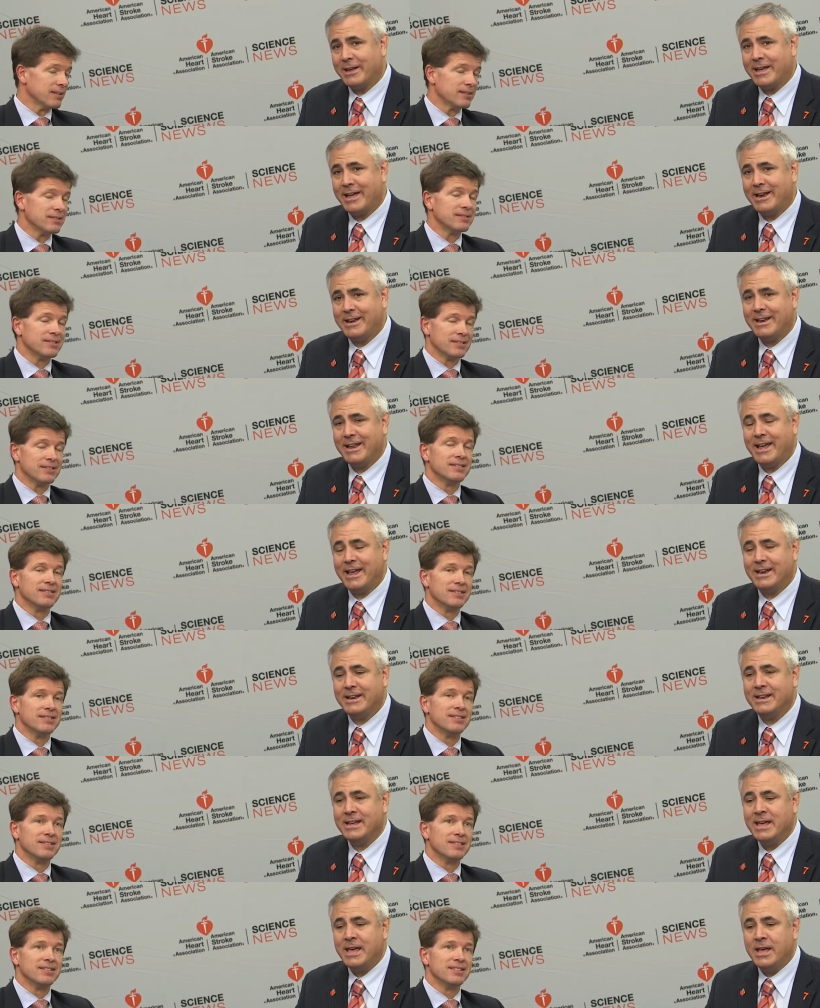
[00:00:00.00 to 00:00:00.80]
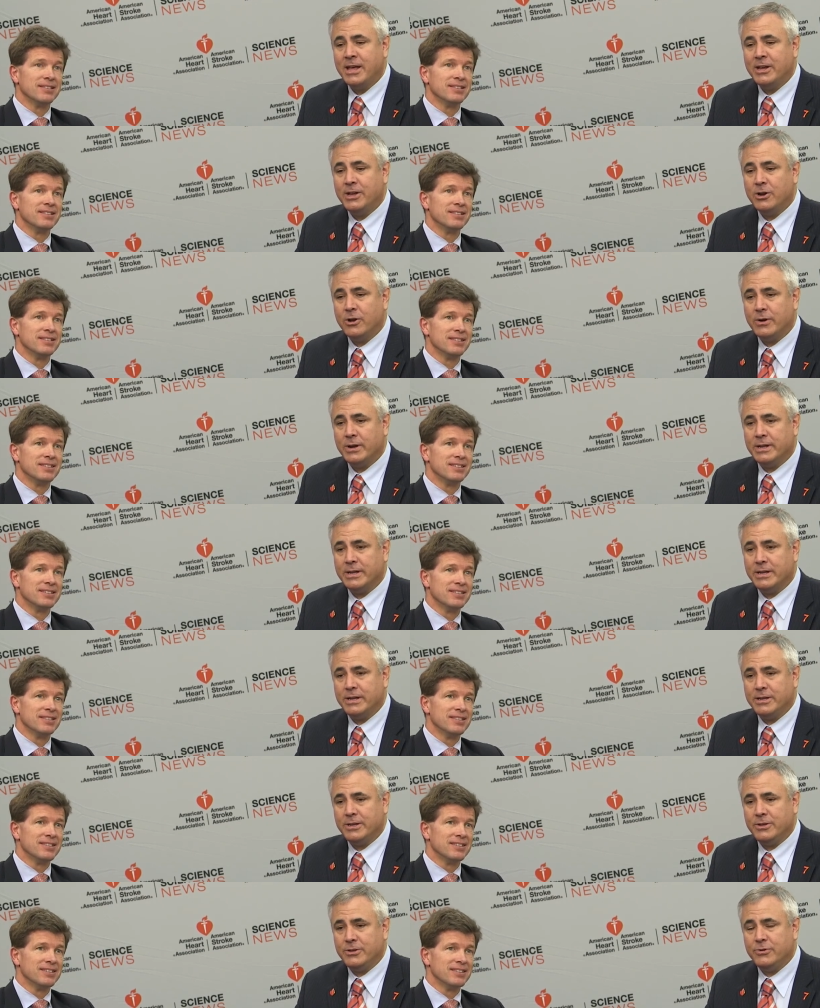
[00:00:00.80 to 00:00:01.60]
Speaker 1: Yeah. And, and you know,
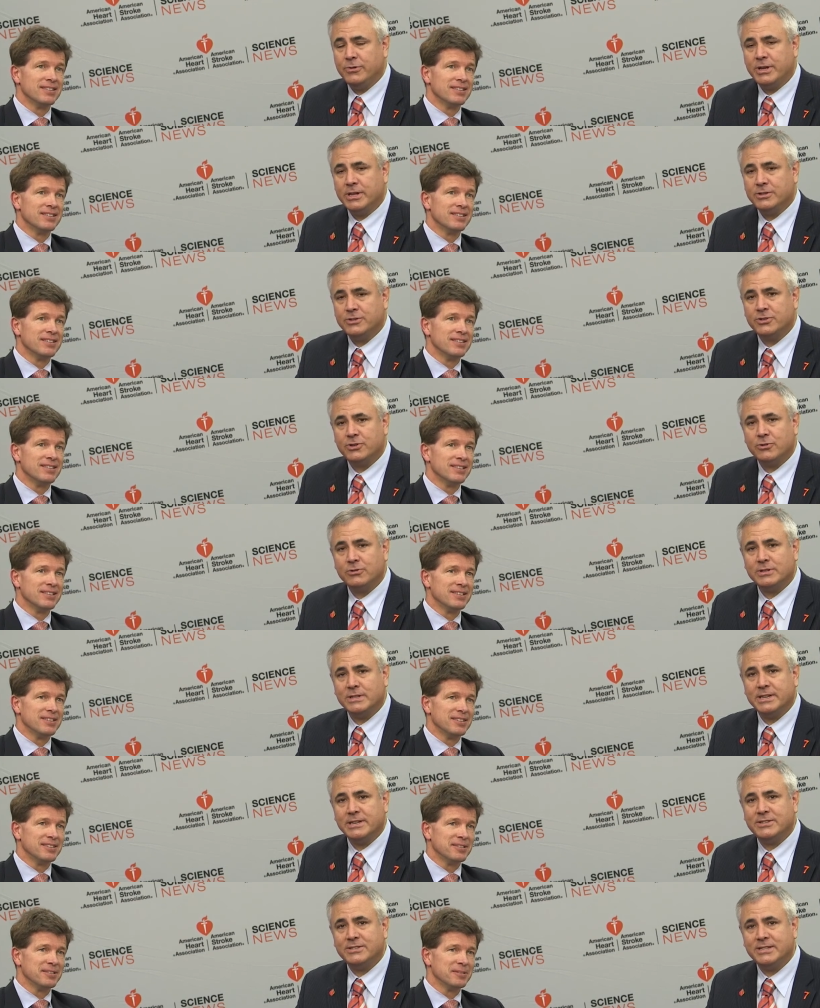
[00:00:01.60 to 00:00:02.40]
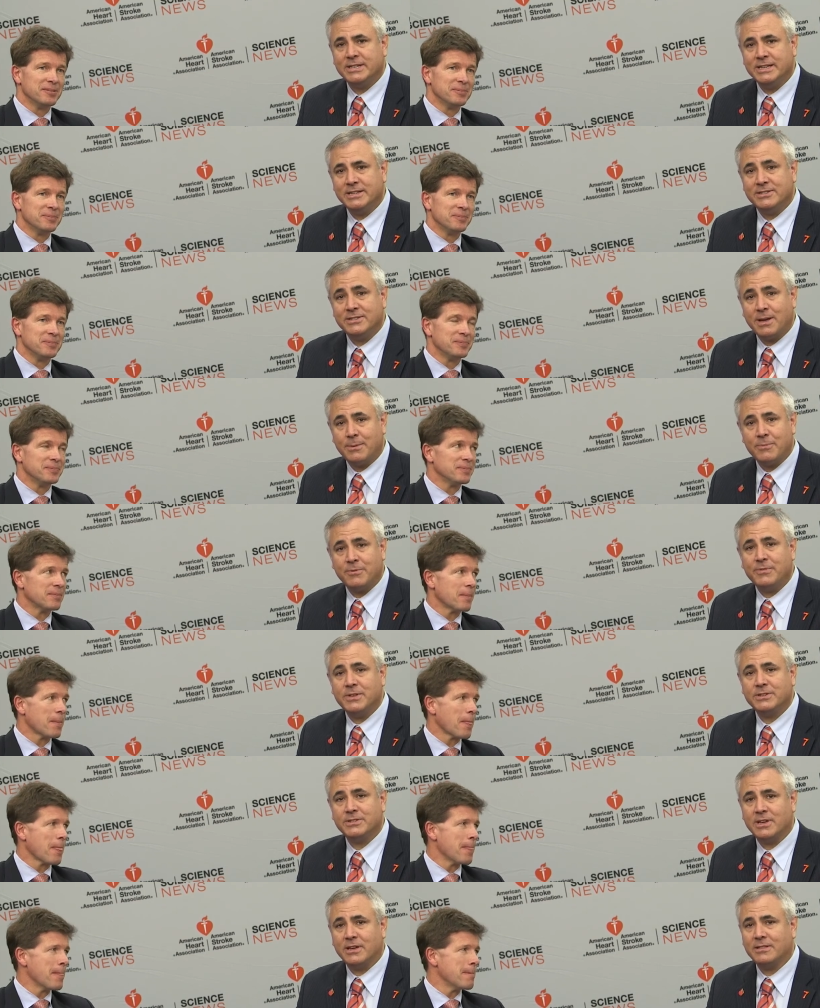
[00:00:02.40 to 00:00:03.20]
you can certainly see some of
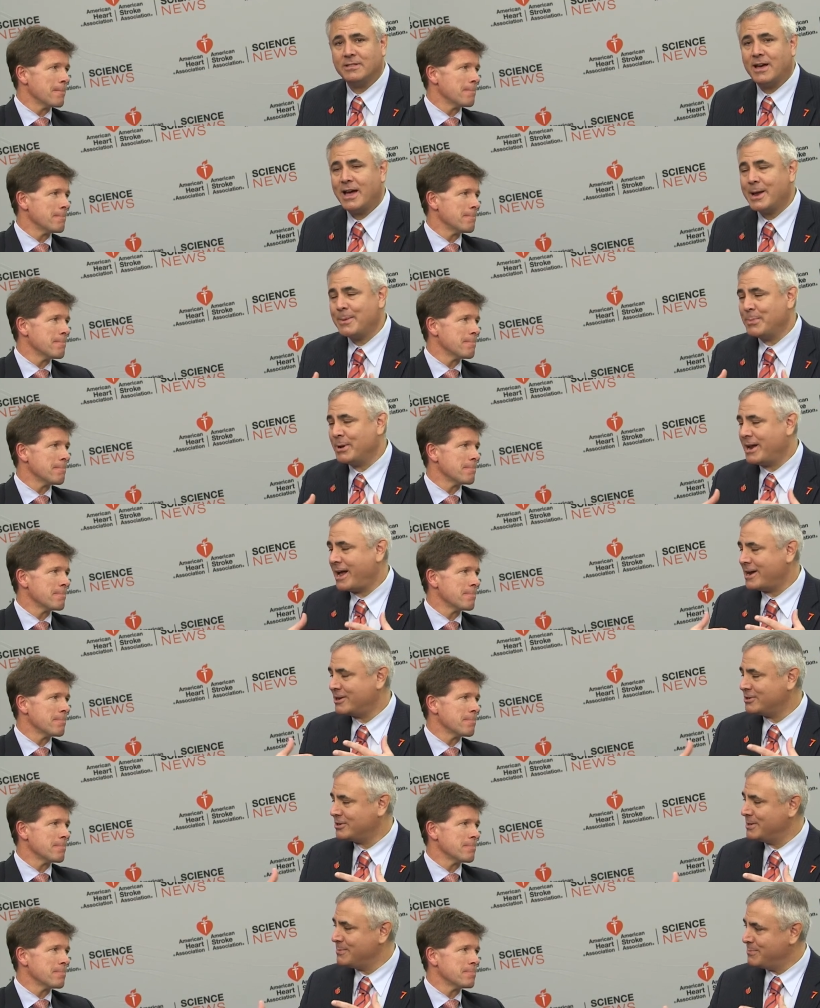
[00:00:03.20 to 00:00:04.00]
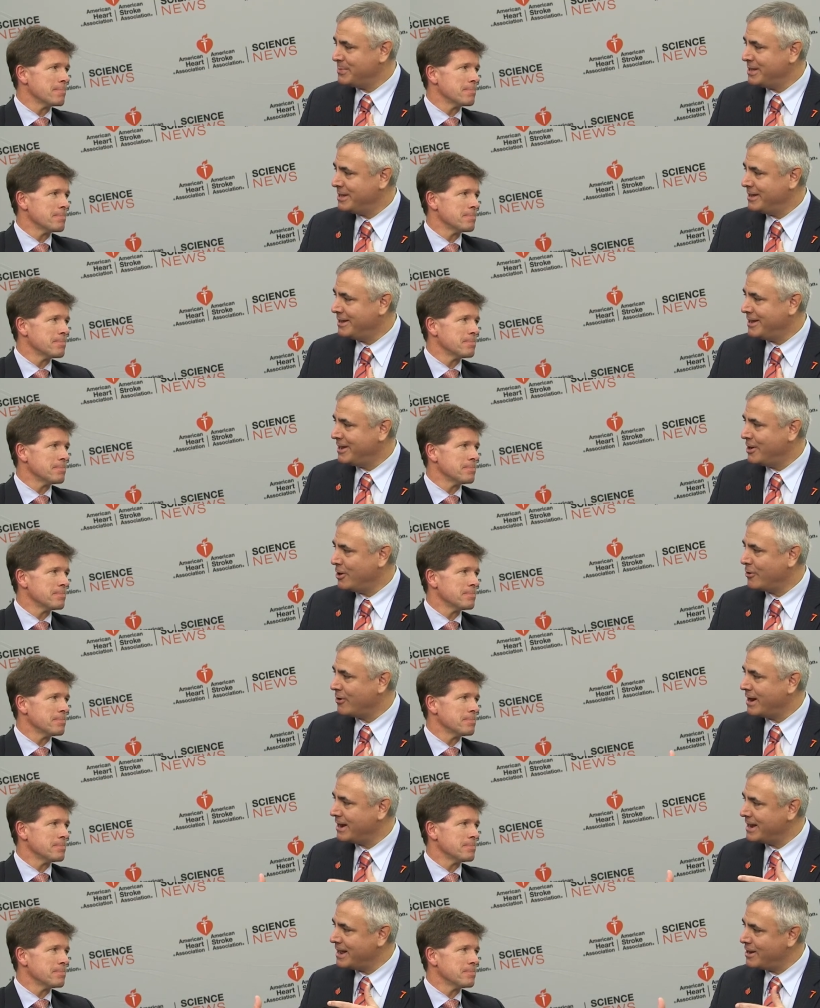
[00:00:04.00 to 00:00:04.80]
this online, but actually being
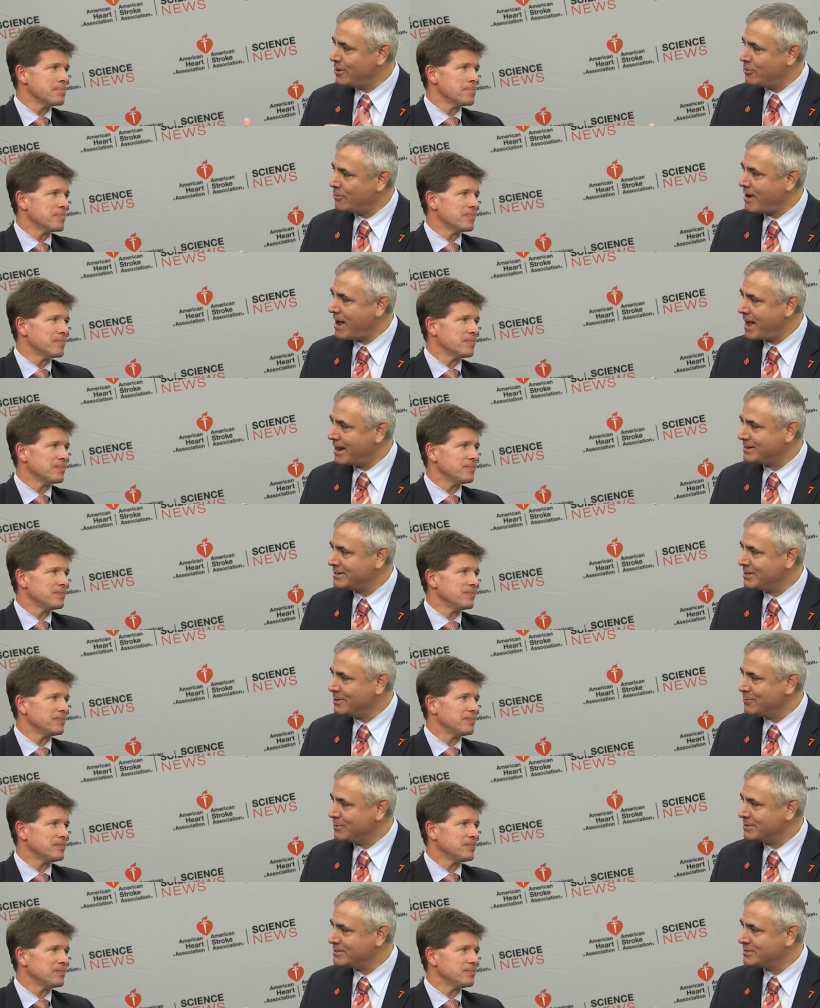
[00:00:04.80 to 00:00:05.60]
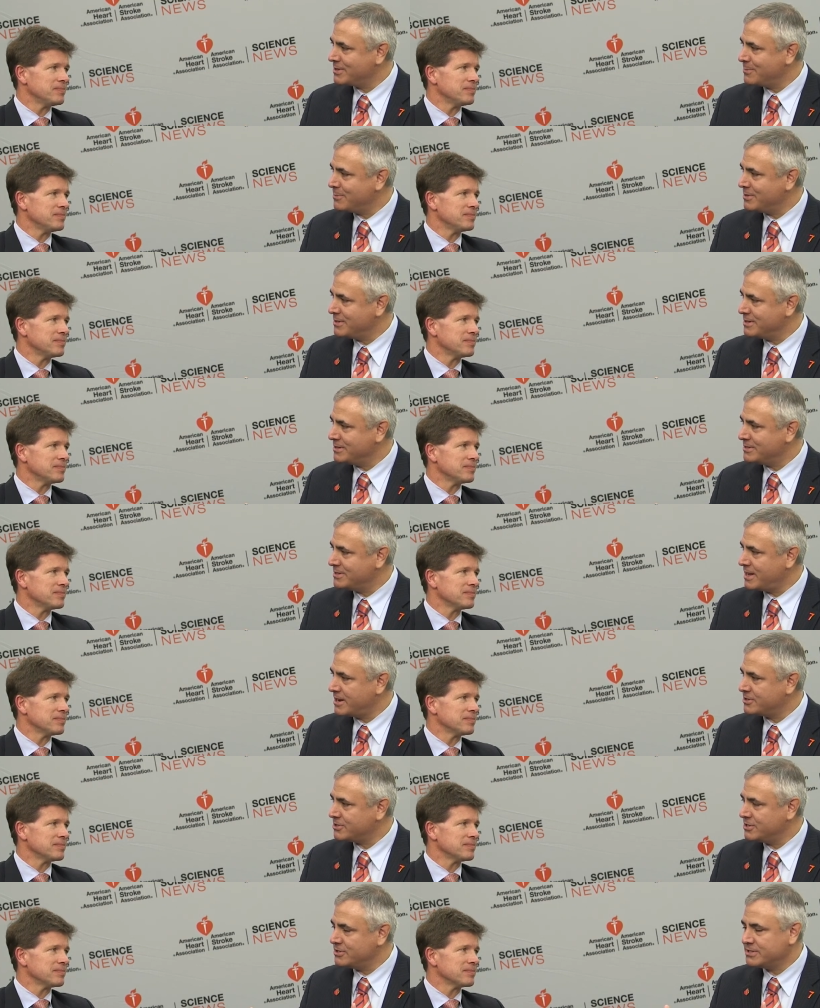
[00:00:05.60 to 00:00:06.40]
here and interacting with some of these
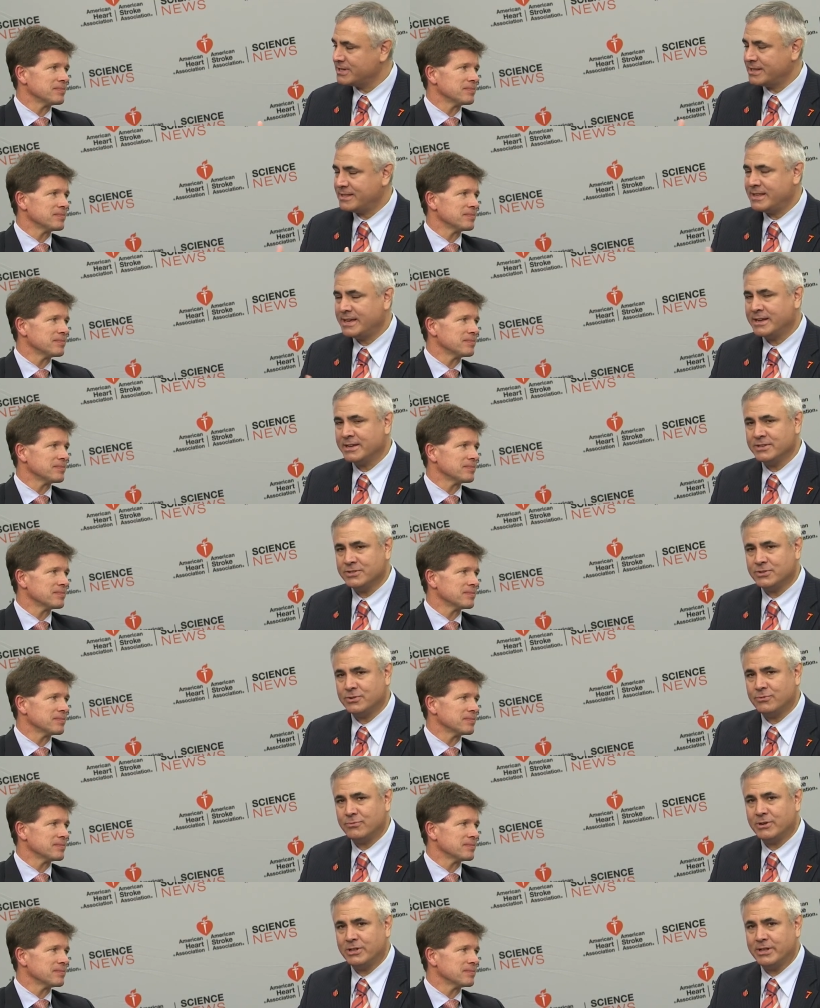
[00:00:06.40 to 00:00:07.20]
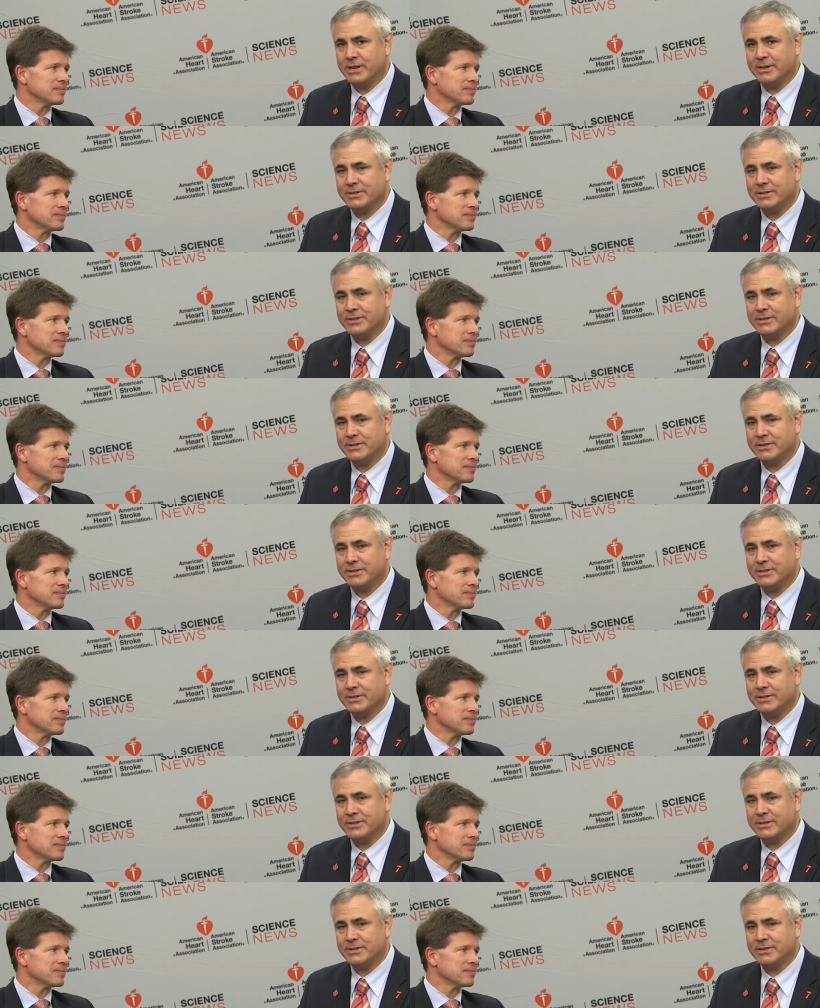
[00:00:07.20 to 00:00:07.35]
sessions, I think is the really